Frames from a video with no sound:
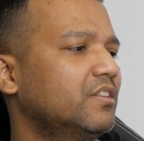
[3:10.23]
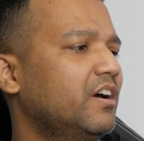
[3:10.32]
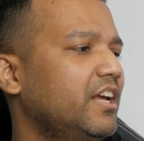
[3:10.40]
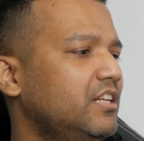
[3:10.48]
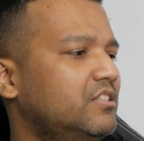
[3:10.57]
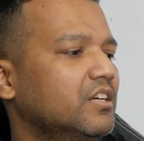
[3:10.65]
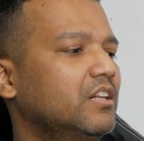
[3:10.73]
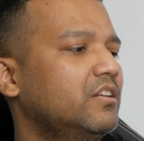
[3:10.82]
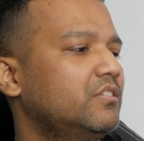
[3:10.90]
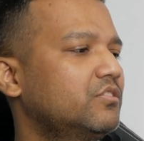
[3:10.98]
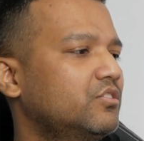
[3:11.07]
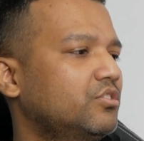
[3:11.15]
the Intel
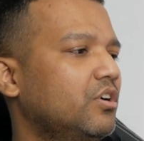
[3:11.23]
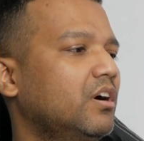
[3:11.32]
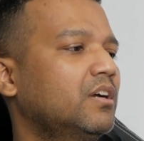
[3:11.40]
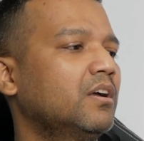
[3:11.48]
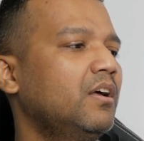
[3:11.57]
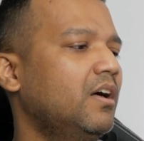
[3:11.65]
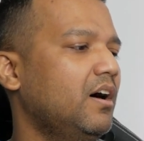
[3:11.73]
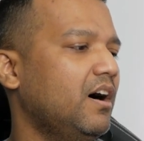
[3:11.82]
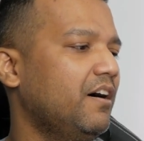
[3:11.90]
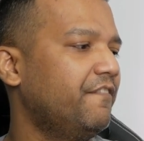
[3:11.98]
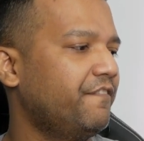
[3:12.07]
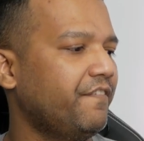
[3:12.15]
stock
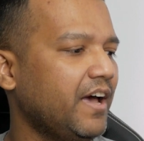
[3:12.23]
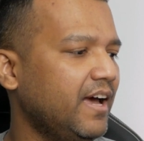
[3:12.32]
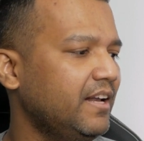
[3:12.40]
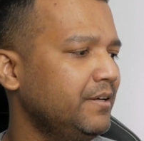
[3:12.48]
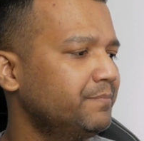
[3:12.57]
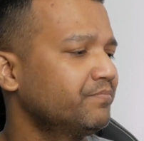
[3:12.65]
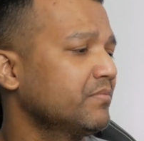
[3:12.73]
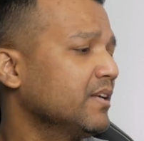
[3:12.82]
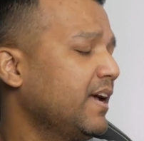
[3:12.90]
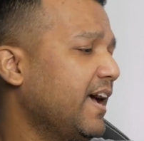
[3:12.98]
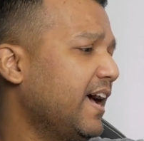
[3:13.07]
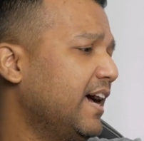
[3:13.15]
uh, fan
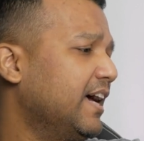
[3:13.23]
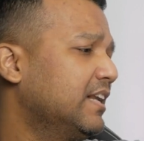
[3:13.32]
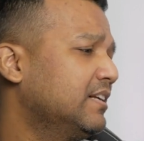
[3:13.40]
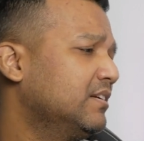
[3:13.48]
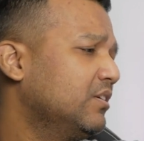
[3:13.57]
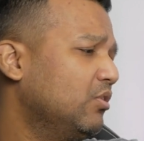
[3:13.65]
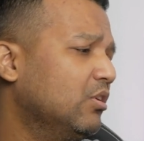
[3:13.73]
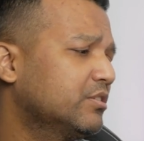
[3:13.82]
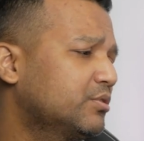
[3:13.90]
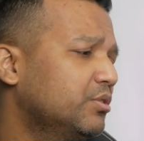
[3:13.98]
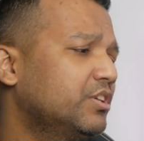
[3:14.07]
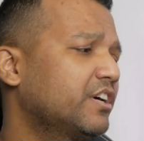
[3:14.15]
and
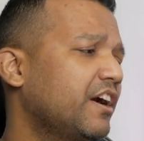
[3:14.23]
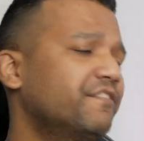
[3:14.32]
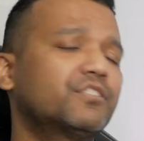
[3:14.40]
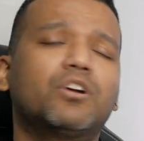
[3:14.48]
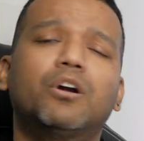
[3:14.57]
also the graphics